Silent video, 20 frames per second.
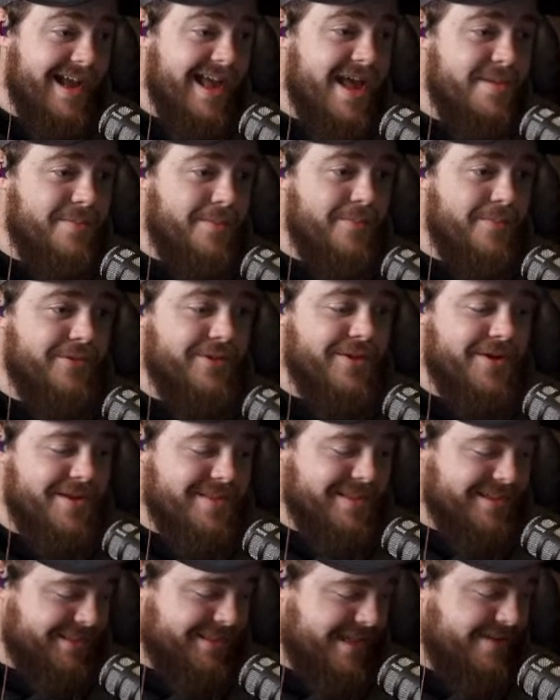capable on
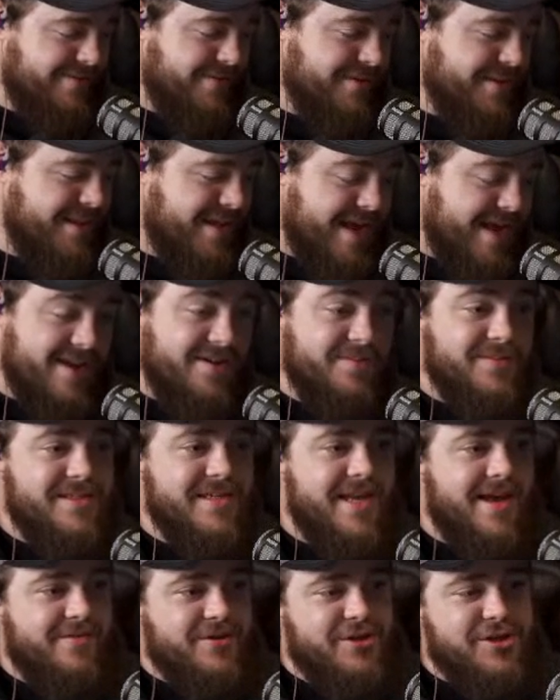the level that Adam
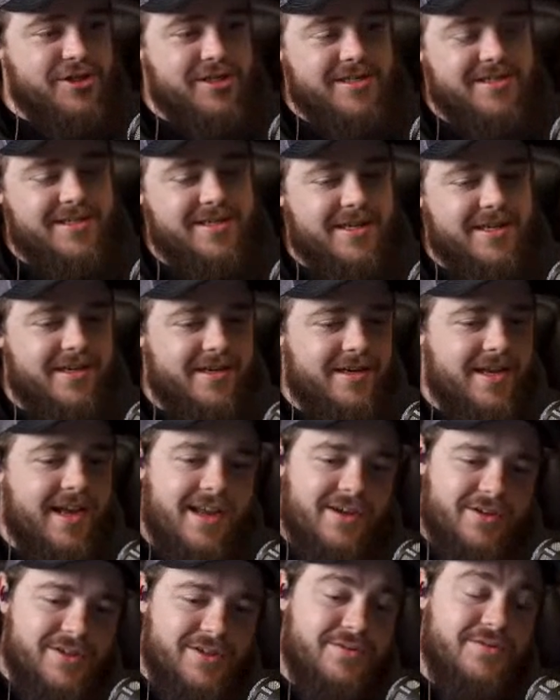Savage is. And I
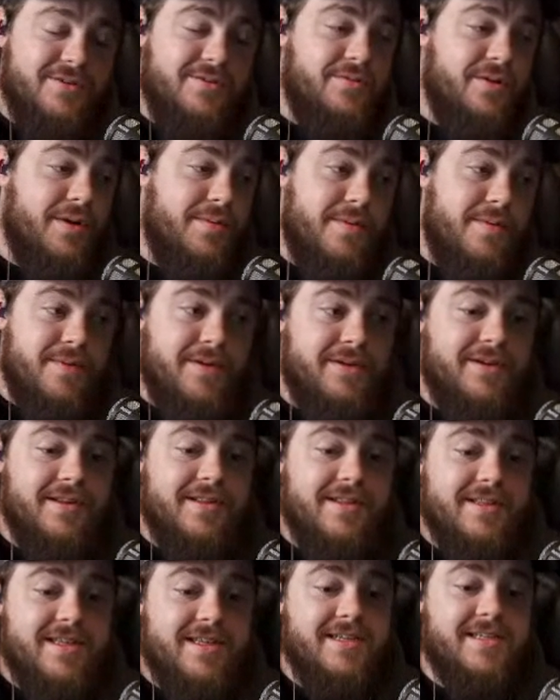also don't want to be building
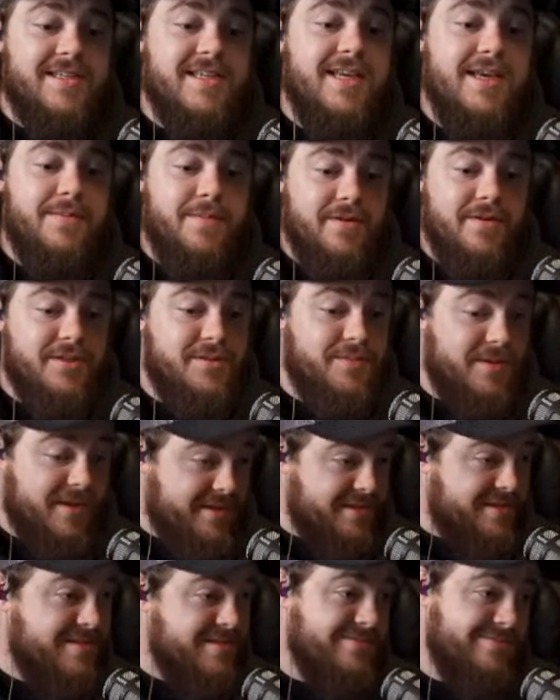the things he builds
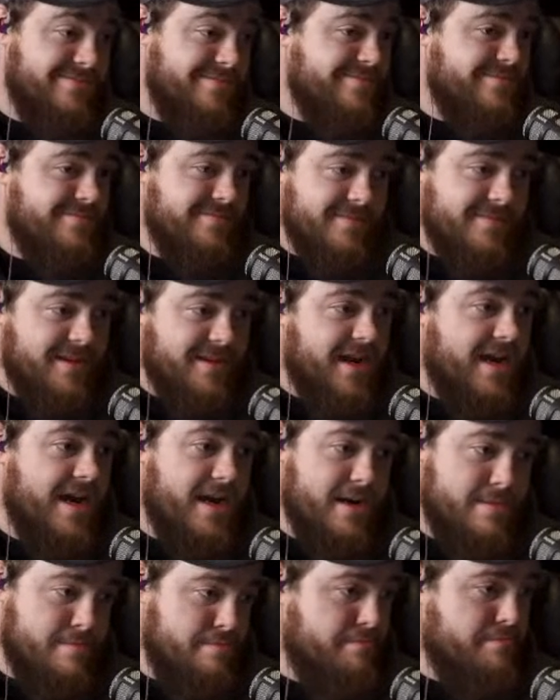because
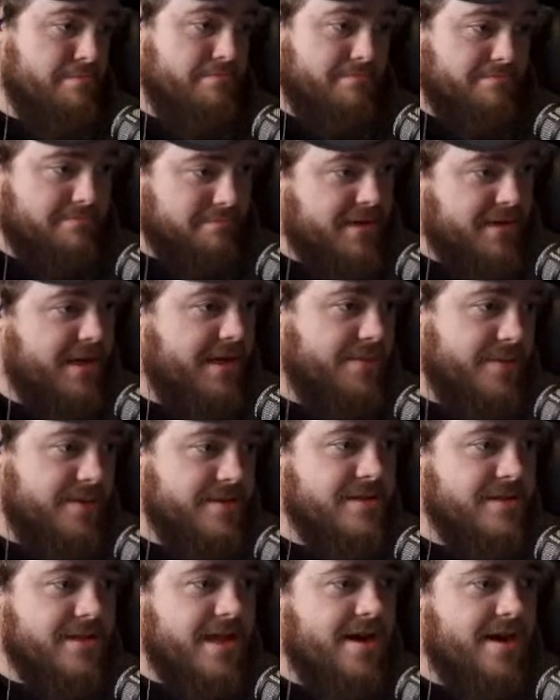he
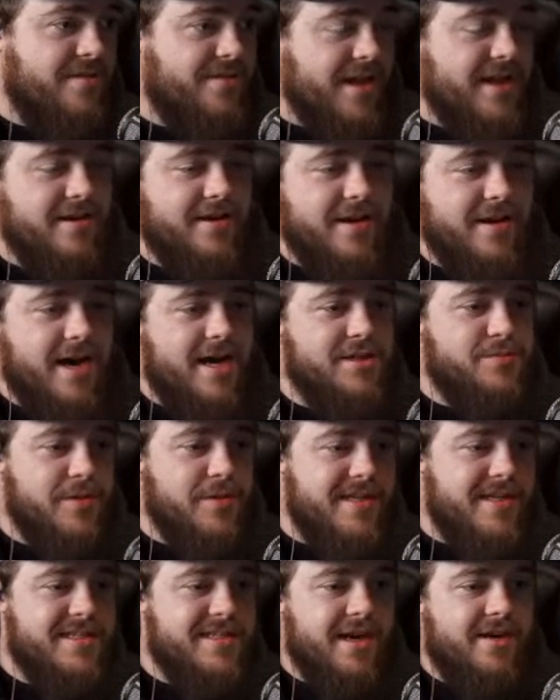builds a lot of like
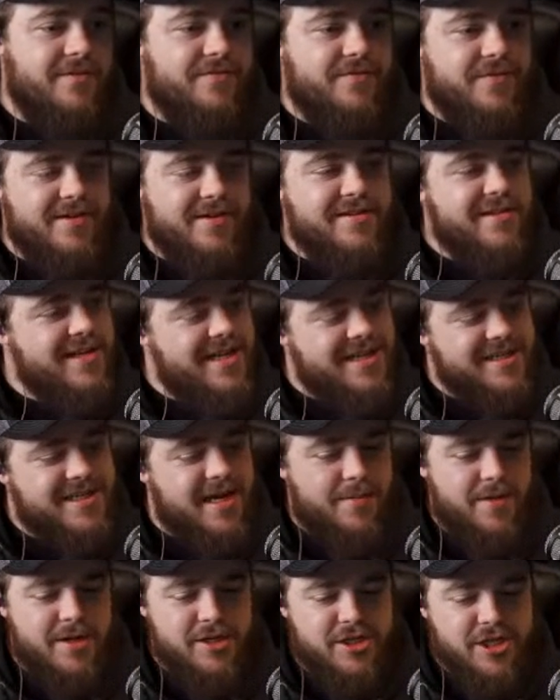cosplay stuff and that's
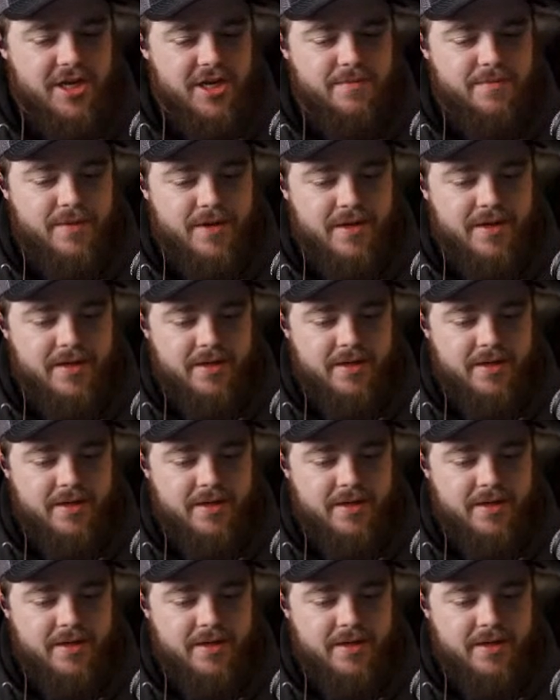not my jam. But